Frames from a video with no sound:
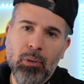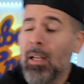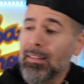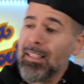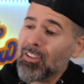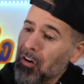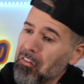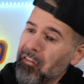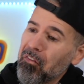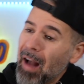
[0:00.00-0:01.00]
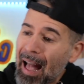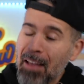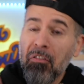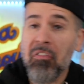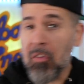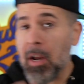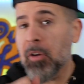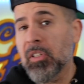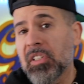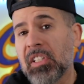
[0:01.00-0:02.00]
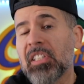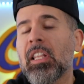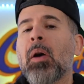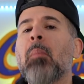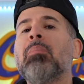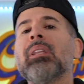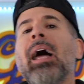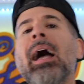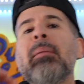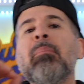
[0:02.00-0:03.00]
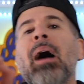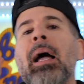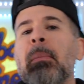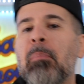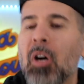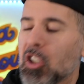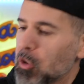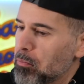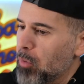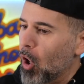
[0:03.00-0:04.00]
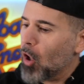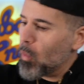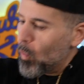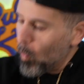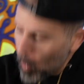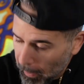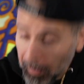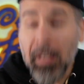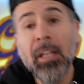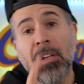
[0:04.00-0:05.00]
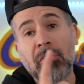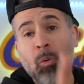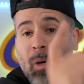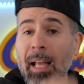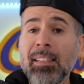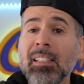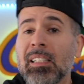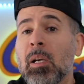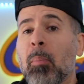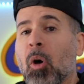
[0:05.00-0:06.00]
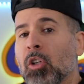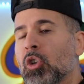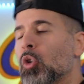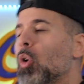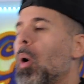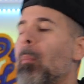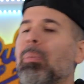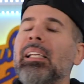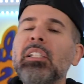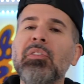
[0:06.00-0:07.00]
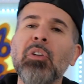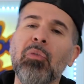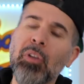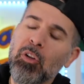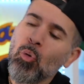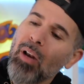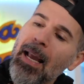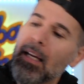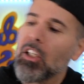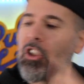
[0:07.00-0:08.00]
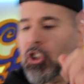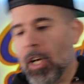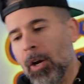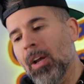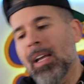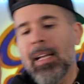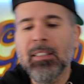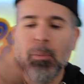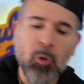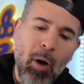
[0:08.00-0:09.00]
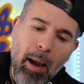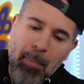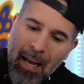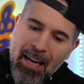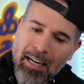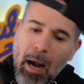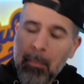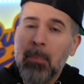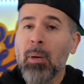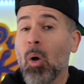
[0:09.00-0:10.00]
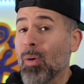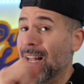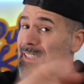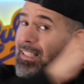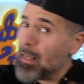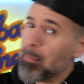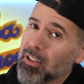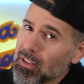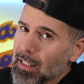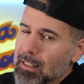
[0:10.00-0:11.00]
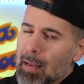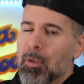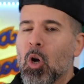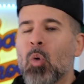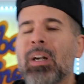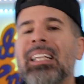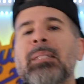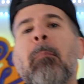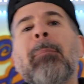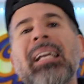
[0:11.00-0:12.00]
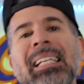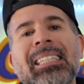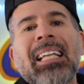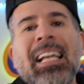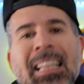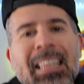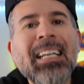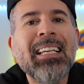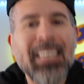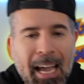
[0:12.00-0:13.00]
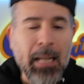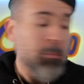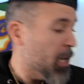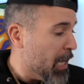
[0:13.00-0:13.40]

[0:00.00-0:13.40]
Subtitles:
And these are five fragrances that are blind buy bust part one. If you would like to see a part two, please feel free to like, share, and subscribe. Comment below, and I'll see y'all bitches next time. You know who it is, biggest in the game.